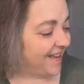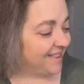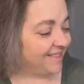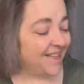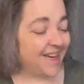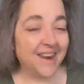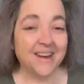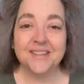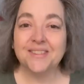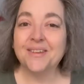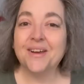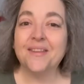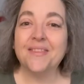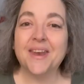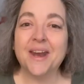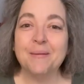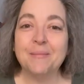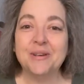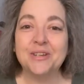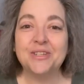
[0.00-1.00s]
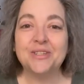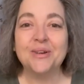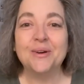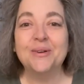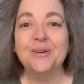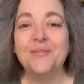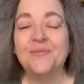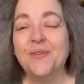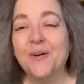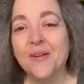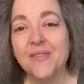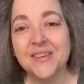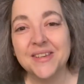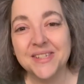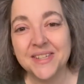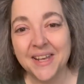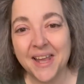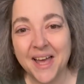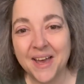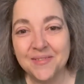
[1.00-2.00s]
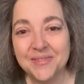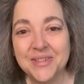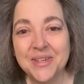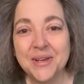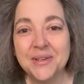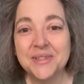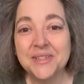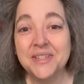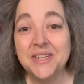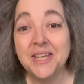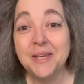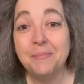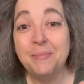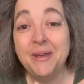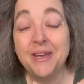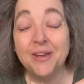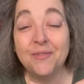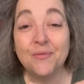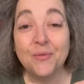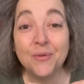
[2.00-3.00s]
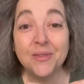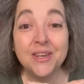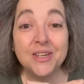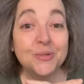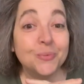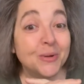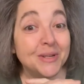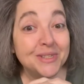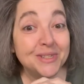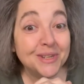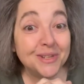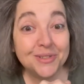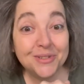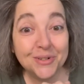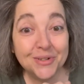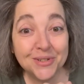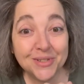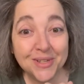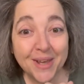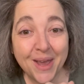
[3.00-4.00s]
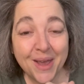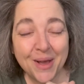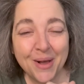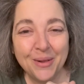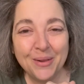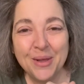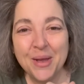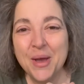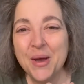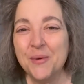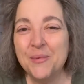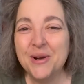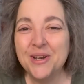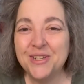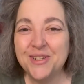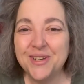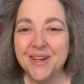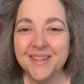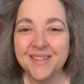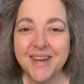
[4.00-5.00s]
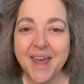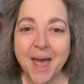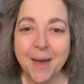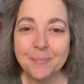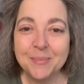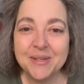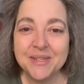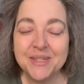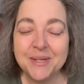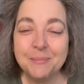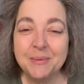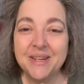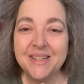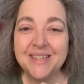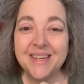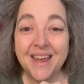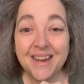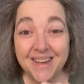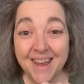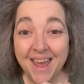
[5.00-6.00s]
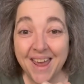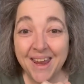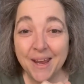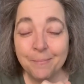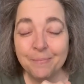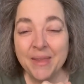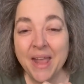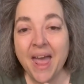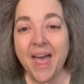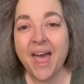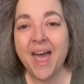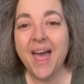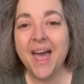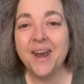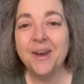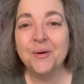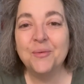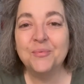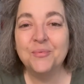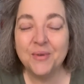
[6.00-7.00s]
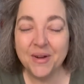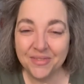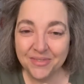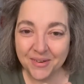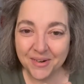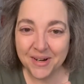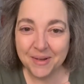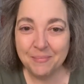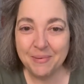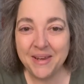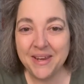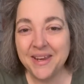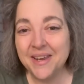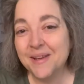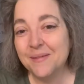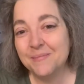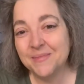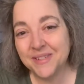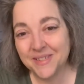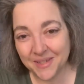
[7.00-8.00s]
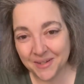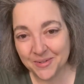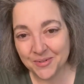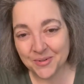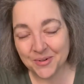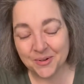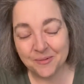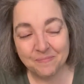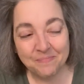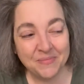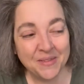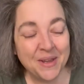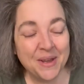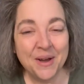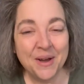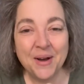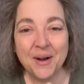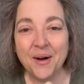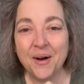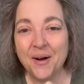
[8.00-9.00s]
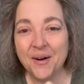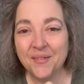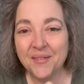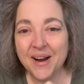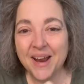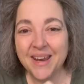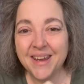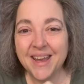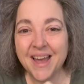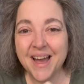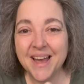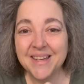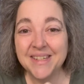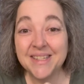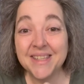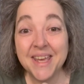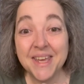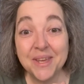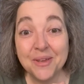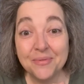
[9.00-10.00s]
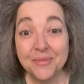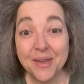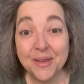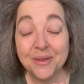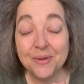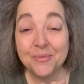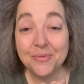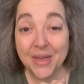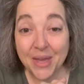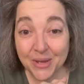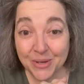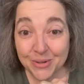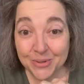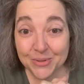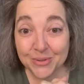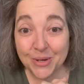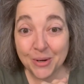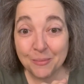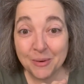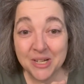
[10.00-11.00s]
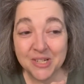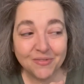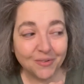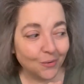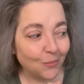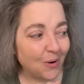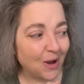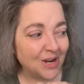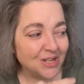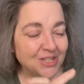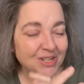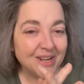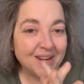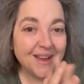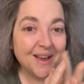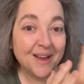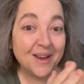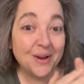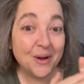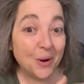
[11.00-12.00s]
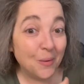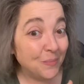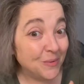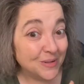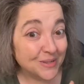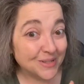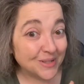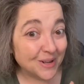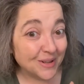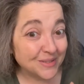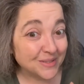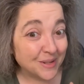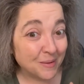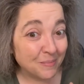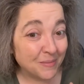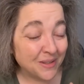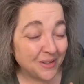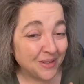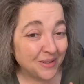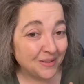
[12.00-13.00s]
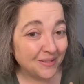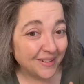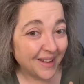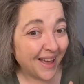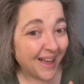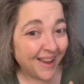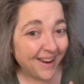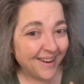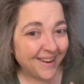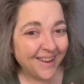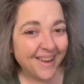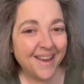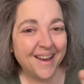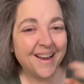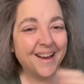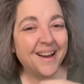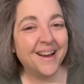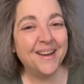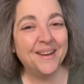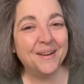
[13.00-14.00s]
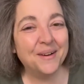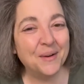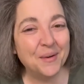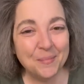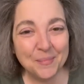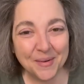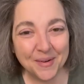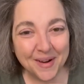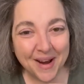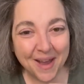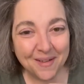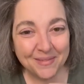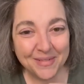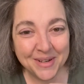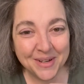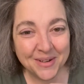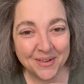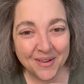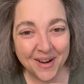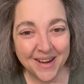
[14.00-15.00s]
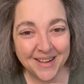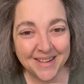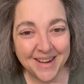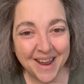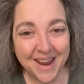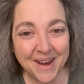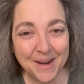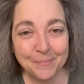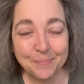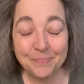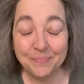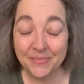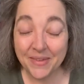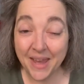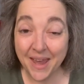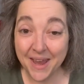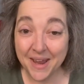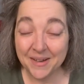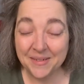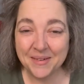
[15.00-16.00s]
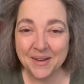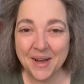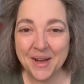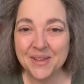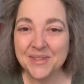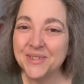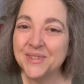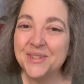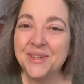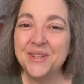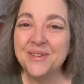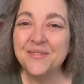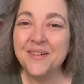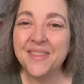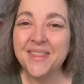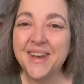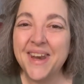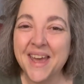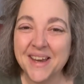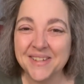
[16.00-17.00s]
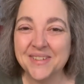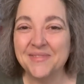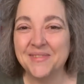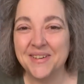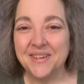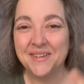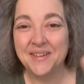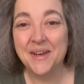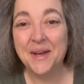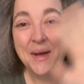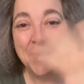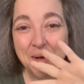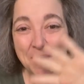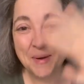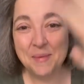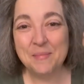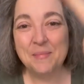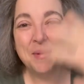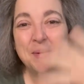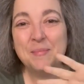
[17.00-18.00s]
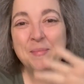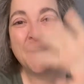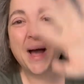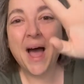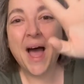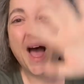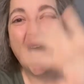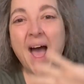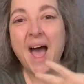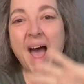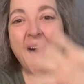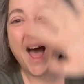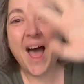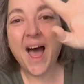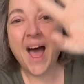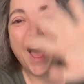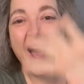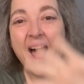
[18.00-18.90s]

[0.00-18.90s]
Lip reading: That is all that I'm going to show you for this live sale sneak peek for the Twin Sister sale, which just happens to be today at 1:30 p.m. Central. All right, guys. Thank you so much for watching. I hope you saw something you like. I hope you're having a great day. And I'll see you on the next one. Bye-bye.